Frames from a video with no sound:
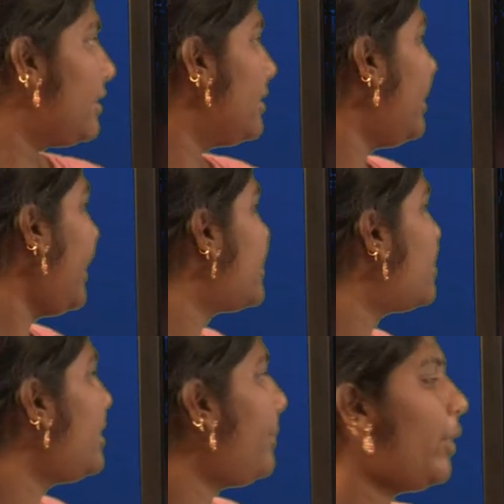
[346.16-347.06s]
The next
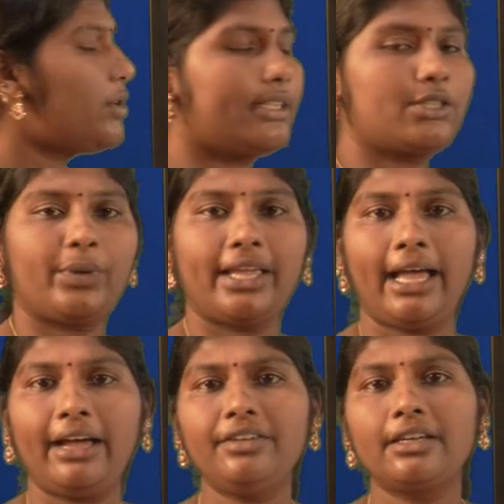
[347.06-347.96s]
deposits we
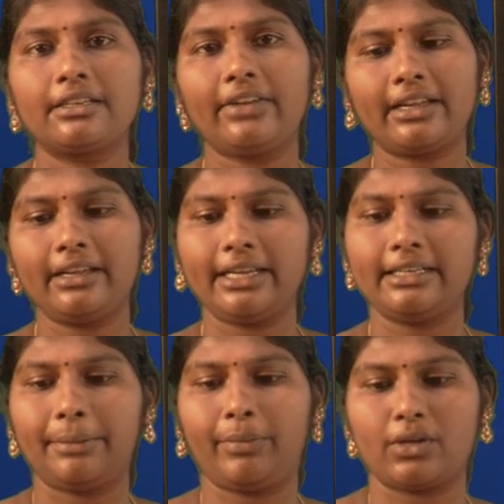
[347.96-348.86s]
have
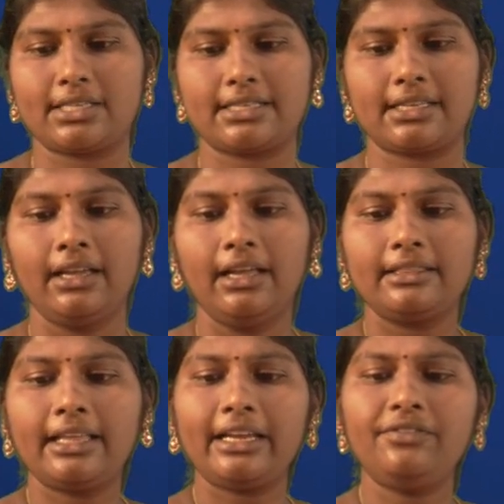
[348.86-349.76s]
recurring deposits.
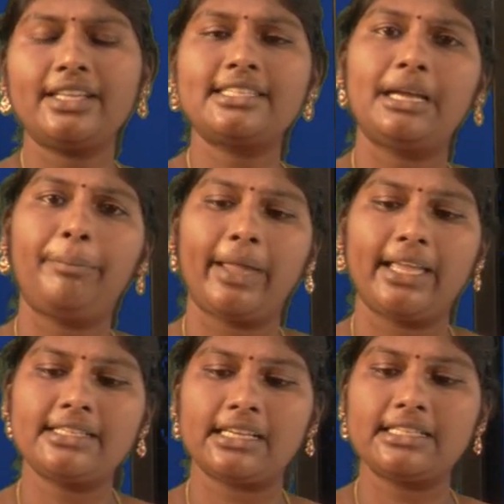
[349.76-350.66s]
The investor
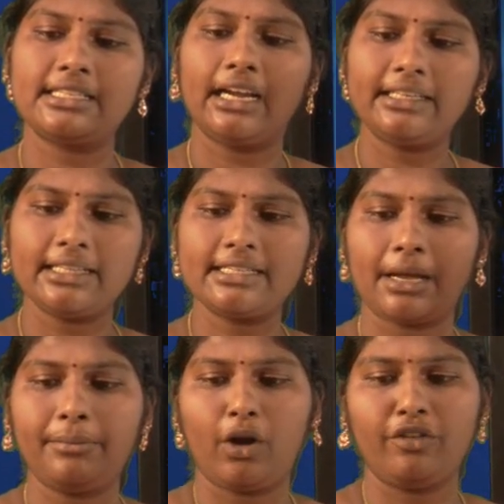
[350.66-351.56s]
pays a certain
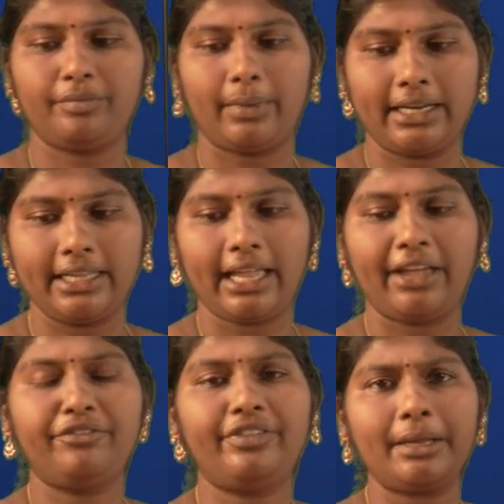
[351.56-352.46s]
sum of money
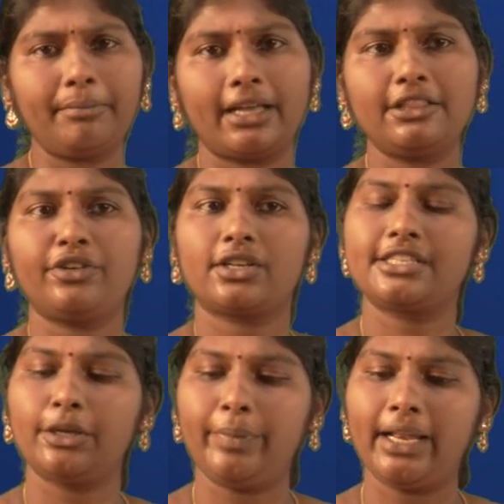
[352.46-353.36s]
every month for a
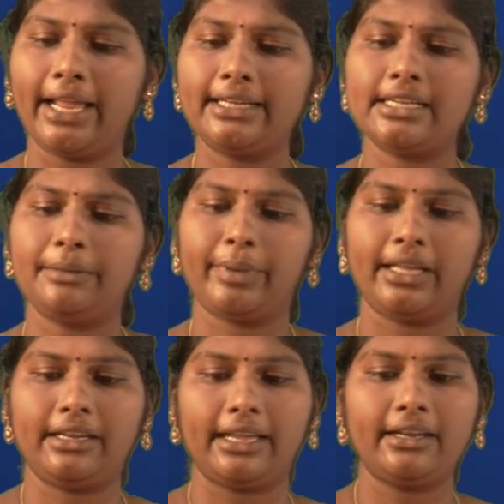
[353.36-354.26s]
stipulated
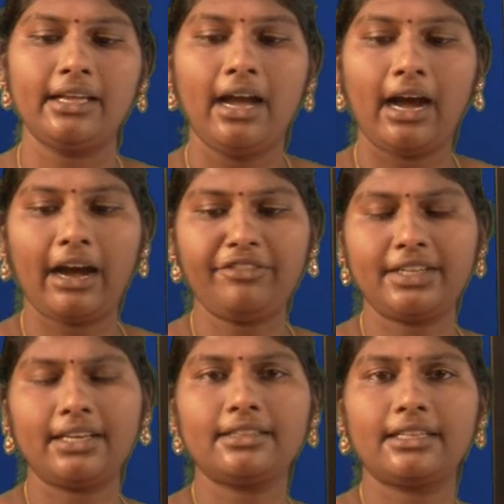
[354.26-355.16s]
period.
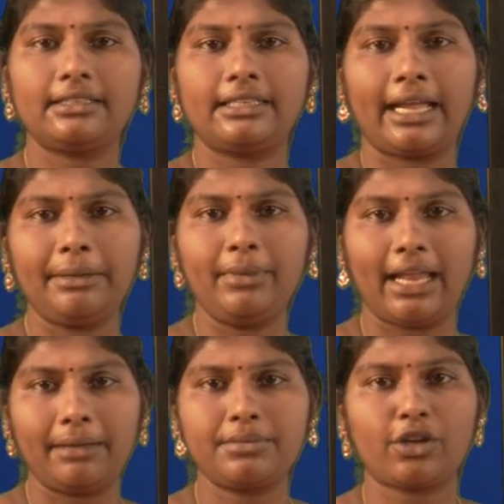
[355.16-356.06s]
After the time
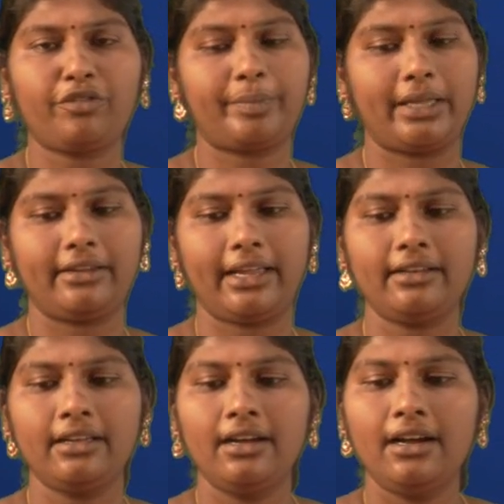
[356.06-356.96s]
lapse of period,
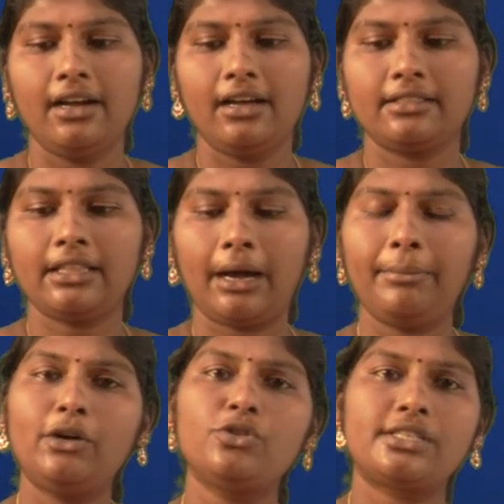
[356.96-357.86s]
the
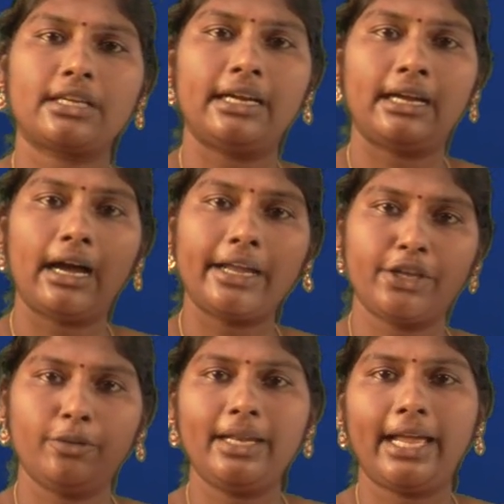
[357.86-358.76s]
amounts
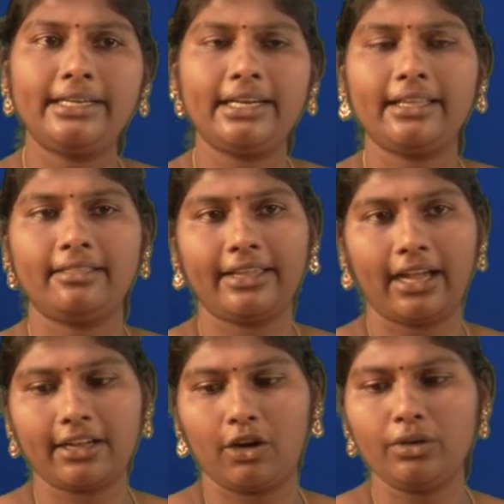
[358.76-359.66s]
accumulated in the
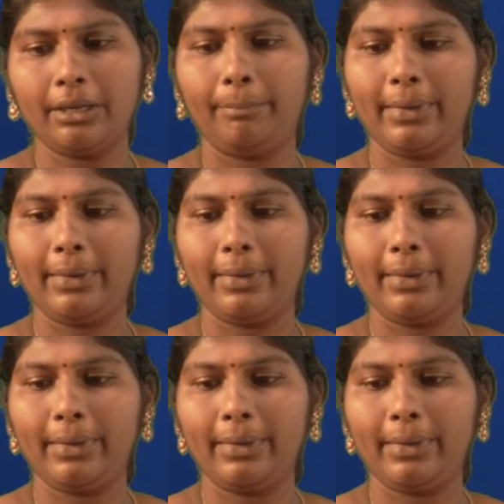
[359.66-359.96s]
account